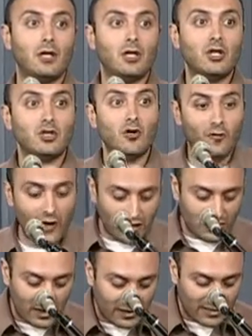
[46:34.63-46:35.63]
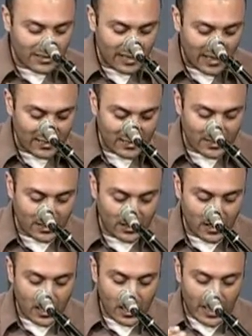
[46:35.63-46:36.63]
So faith that is tested,
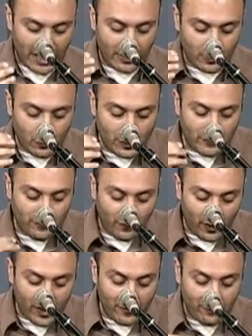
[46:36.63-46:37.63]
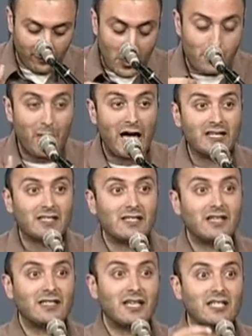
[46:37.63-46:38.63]
and if it passes
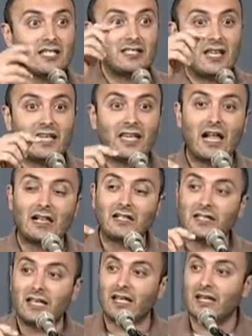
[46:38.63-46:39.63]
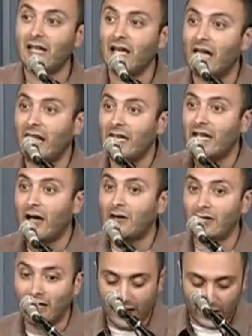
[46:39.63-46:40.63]
the test because I calculated it, and I
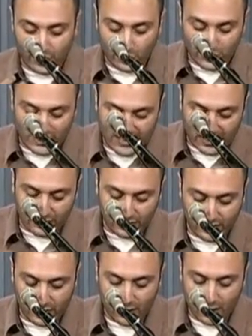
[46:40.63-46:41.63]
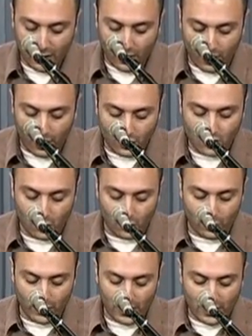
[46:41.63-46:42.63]
counted it, and I considered it all
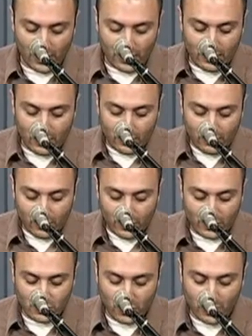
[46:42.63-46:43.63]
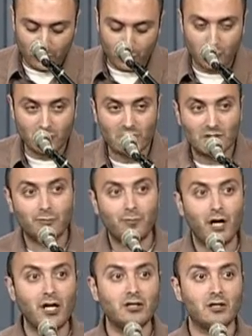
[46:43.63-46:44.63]
joy, guess what? It produces
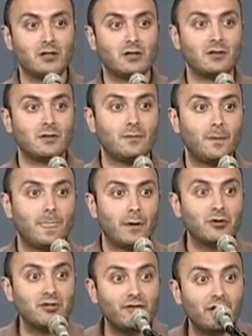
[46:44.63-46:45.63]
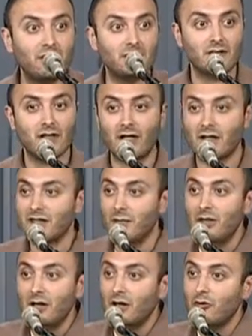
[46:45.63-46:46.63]
patience, perseverance. Again, the same
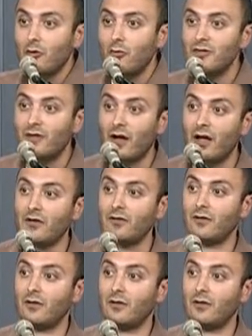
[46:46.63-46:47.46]
thing like Romans 5.